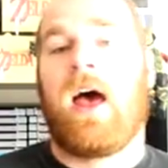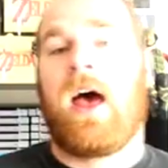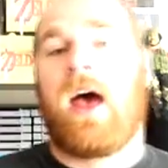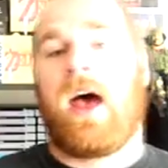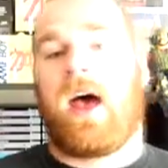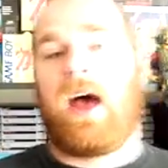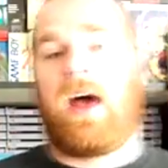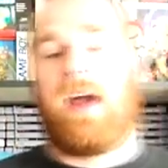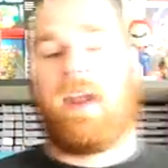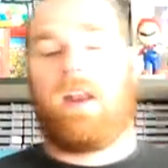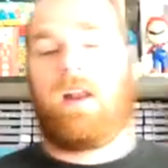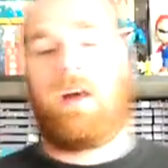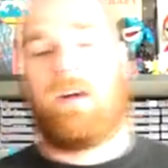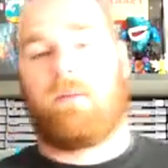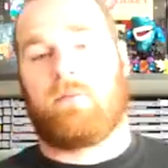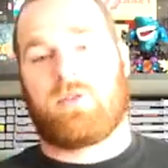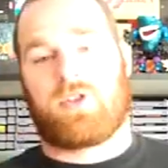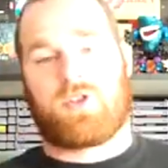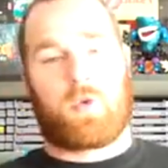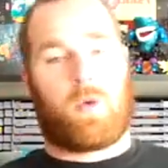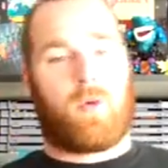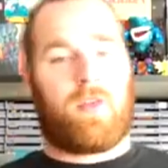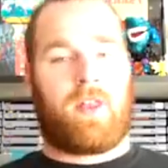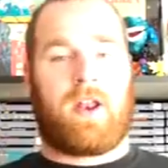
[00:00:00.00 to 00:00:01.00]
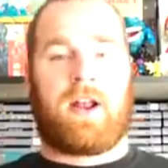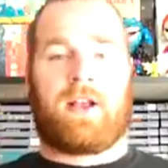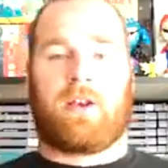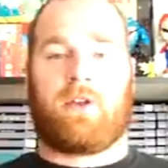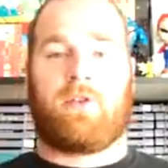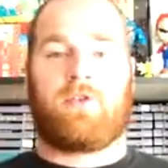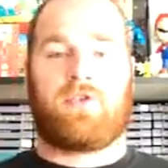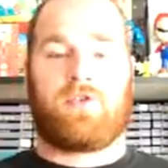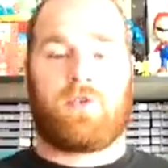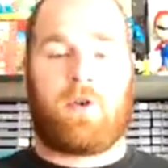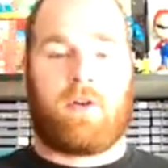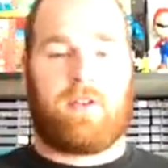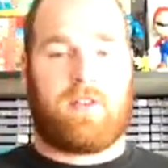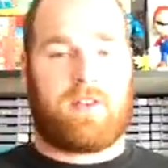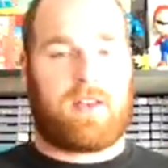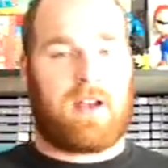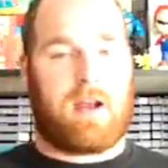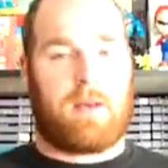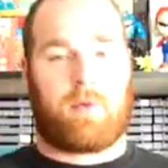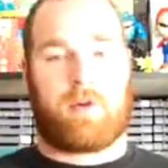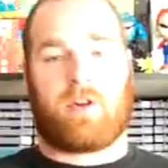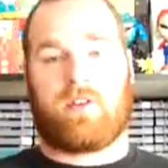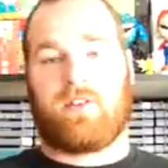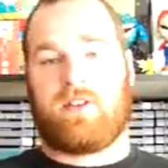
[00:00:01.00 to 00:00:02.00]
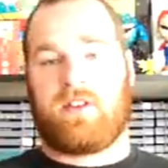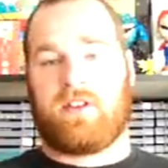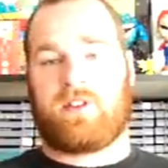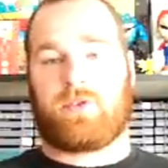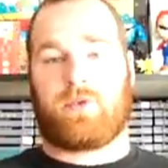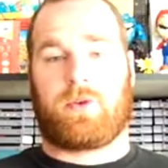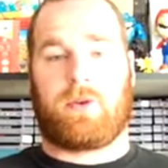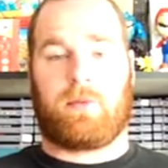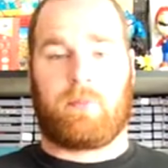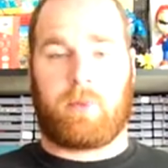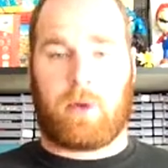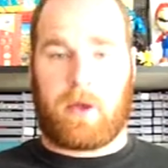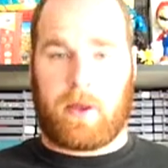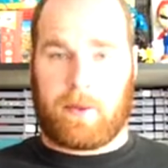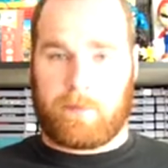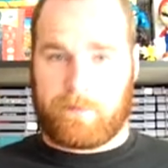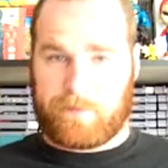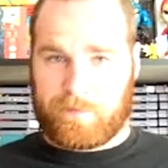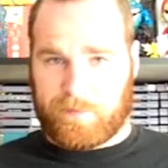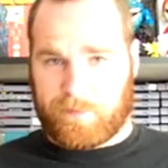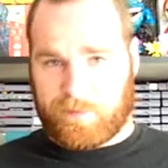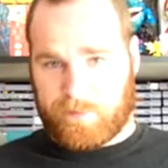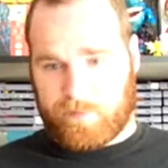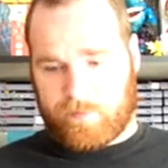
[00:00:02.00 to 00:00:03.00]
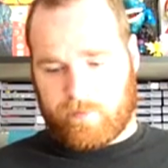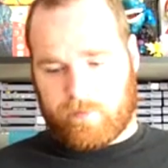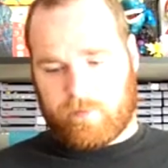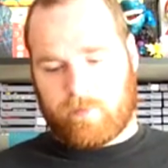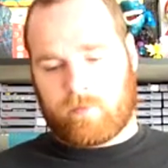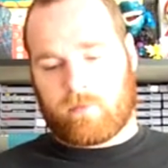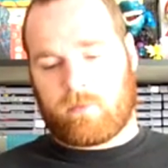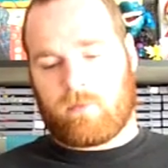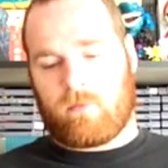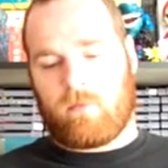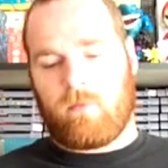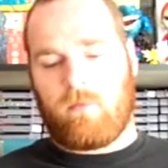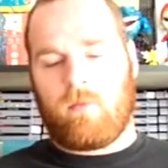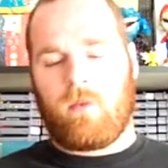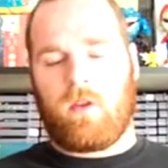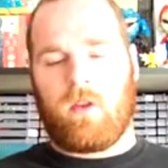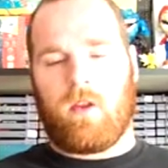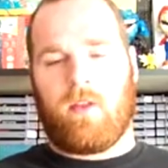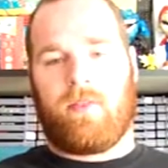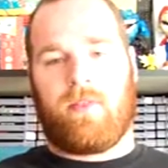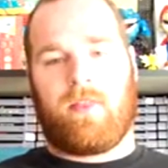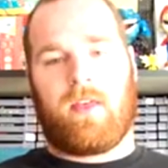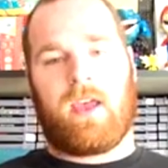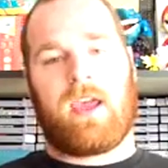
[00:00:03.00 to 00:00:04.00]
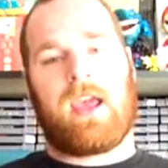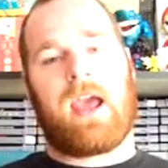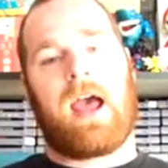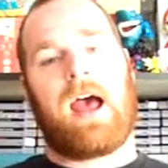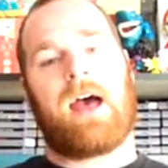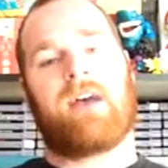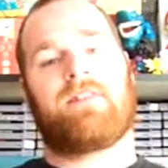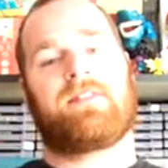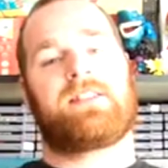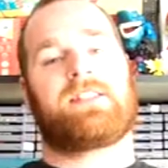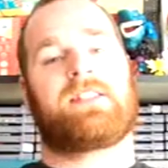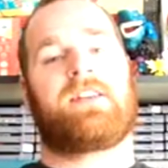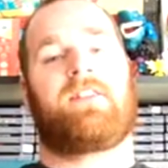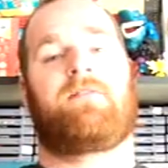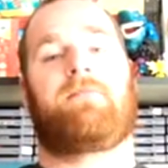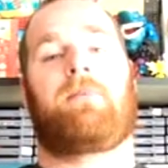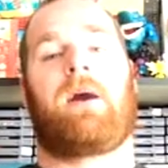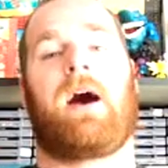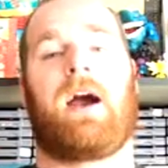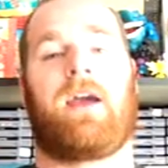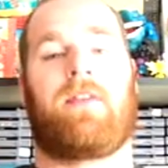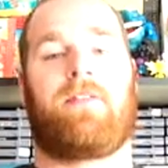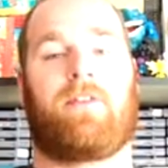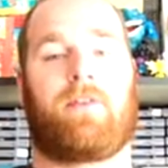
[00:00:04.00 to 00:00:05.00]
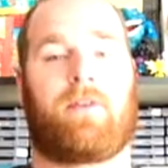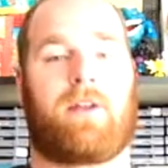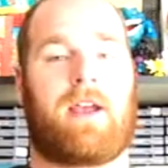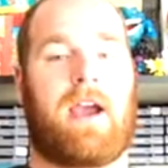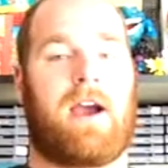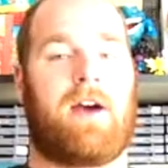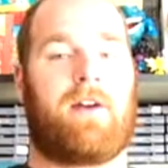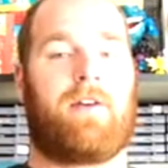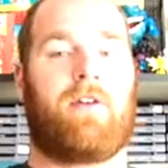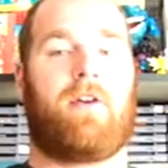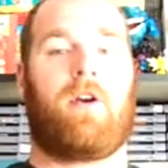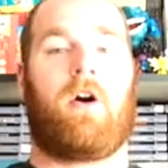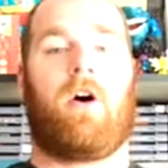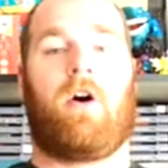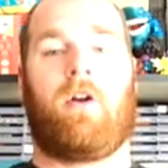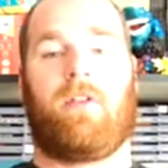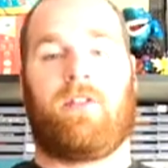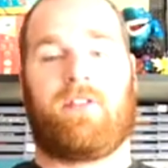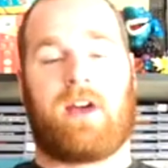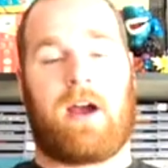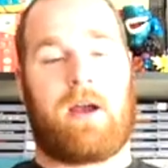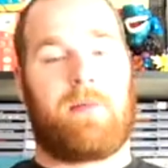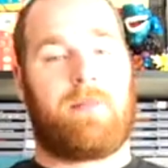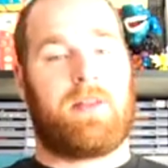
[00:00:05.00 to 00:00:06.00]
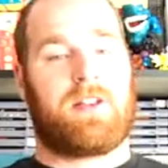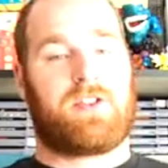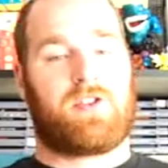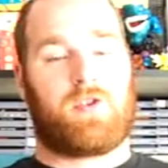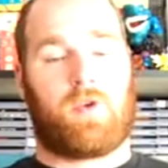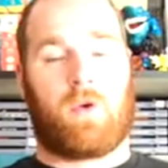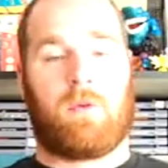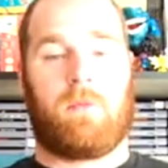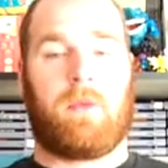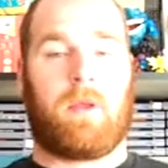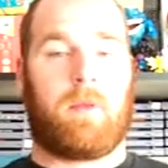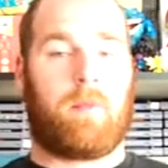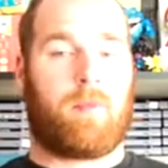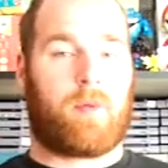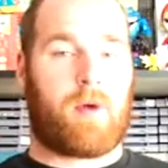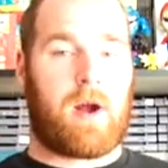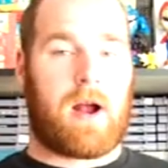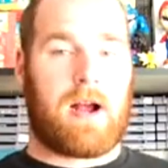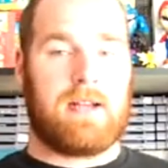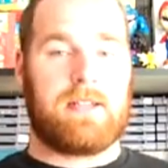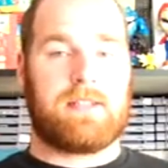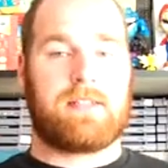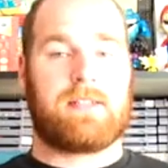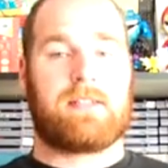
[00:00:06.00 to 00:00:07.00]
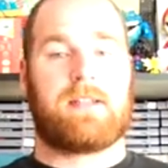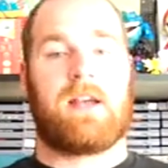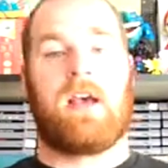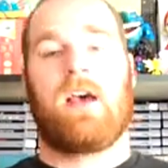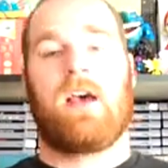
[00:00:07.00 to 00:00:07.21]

at a store that I go to all the time called Disc Replay. They have stuff behind their counter all the time that's normally priced,